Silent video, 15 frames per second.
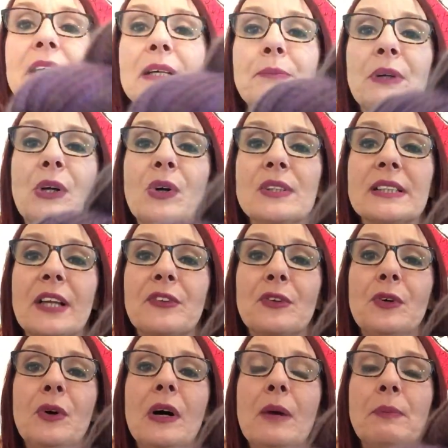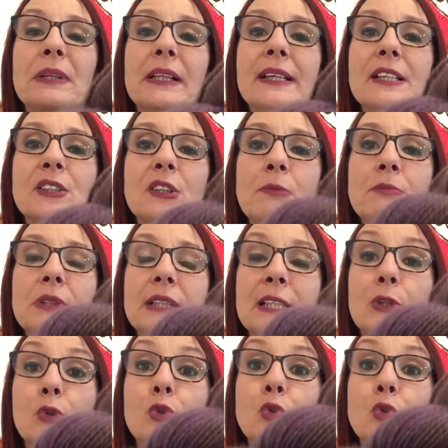because I thought oh, I would like something like